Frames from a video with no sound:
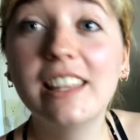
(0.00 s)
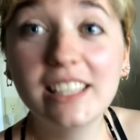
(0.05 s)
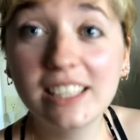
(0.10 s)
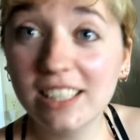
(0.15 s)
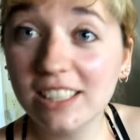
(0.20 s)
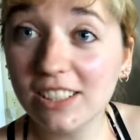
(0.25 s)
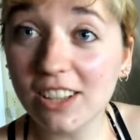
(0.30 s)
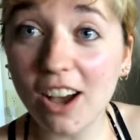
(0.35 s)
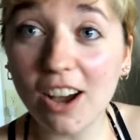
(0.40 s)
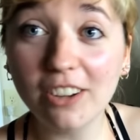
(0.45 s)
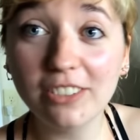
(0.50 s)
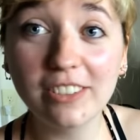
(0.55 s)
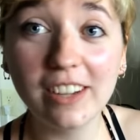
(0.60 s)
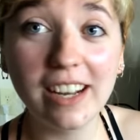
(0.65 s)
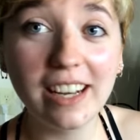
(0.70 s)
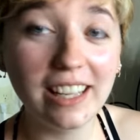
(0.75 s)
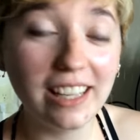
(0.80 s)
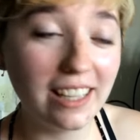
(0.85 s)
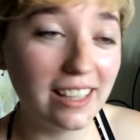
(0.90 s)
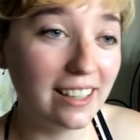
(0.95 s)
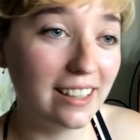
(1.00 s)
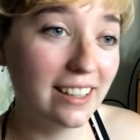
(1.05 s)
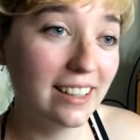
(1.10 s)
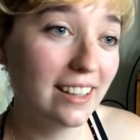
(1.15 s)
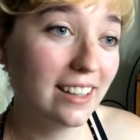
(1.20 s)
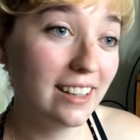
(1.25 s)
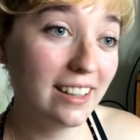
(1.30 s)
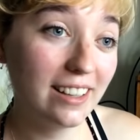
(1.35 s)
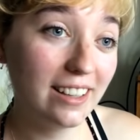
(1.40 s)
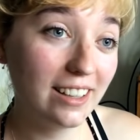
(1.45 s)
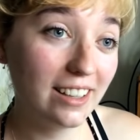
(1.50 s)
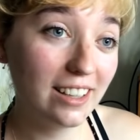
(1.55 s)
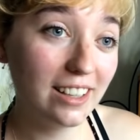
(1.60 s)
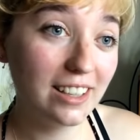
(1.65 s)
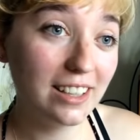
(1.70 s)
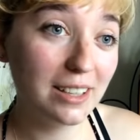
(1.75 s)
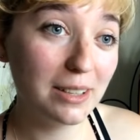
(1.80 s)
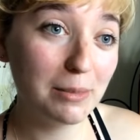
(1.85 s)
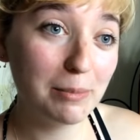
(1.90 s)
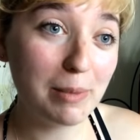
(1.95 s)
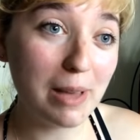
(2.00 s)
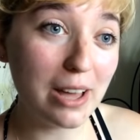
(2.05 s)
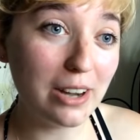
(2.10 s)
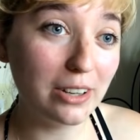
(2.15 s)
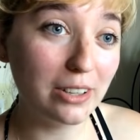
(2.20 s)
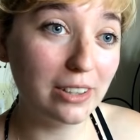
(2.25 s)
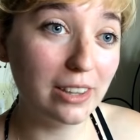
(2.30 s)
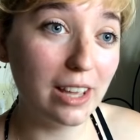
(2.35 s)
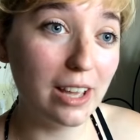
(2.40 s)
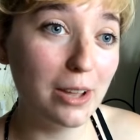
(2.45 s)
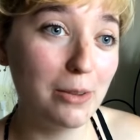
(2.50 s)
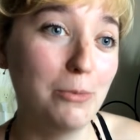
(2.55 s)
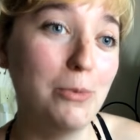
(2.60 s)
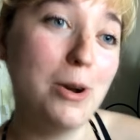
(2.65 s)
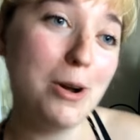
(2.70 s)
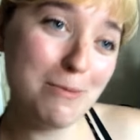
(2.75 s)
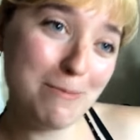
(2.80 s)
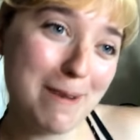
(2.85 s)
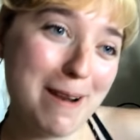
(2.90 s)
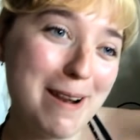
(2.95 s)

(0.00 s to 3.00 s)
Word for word: This is already better than